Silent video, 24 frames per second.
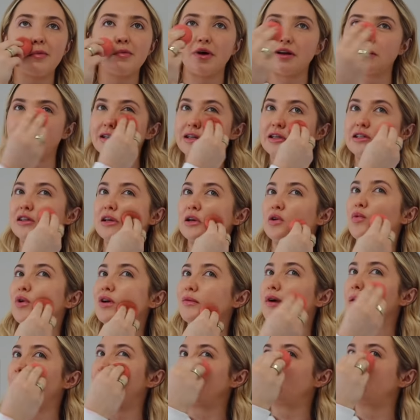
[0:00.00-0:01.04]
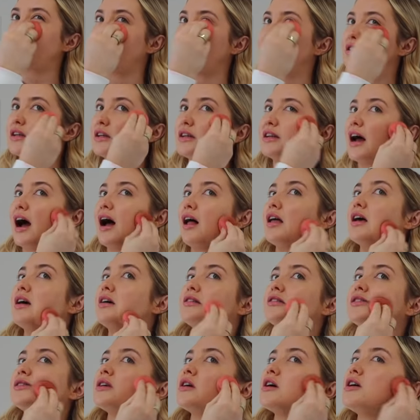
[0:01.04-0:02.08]
Presley is like one of my best friends in
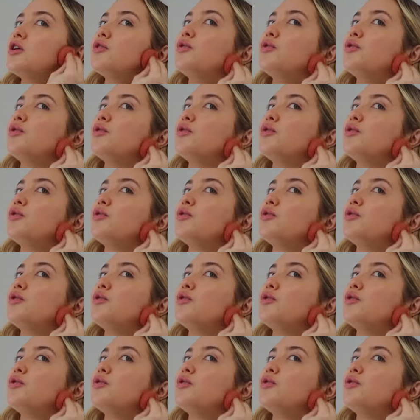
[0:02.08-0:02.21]
Dallas.